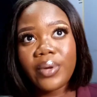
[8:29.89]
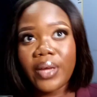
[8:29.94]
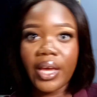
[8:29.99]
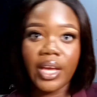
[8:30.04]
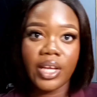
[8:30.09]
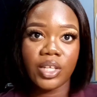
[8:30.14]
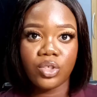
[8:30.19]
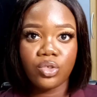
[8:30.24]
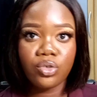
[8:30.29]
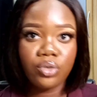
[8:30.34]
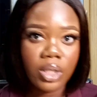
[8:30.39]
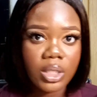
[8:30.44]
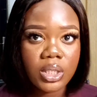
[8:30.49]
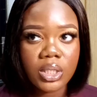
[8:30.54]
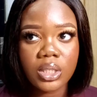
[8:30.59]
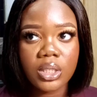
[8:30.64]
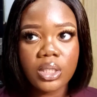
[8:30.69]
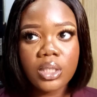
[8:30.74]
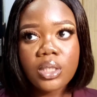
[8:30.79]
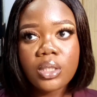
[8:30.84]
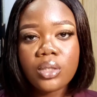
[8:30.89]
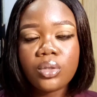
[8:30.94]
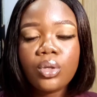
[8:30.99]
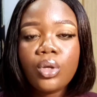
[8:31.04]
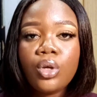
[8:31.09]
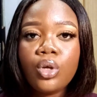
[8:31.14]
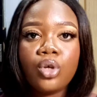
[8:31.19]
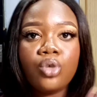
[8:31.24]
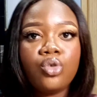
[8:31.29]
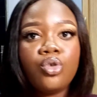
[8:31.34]

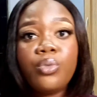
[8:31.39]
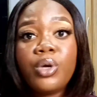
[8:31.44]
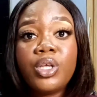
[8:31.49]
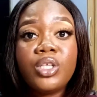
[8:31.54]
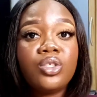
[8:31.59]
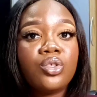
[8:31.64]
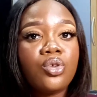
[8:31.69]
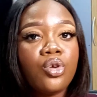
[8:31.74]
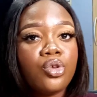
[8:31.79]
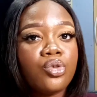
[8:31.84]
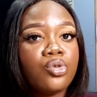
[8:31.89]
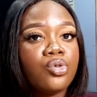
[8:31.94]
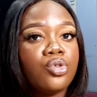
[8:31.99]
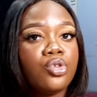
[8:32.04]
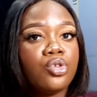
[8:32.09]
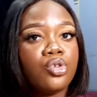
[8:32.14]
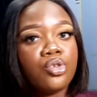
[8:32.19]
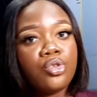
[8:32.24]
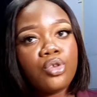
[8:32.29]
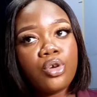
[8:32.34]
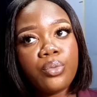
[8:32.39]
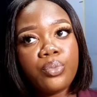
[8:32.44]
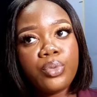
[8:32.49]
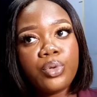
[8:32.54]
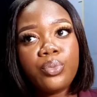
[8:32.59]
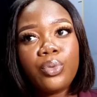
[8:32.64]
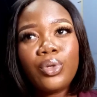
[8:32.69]
hairdressing, nobody's going to disturb you.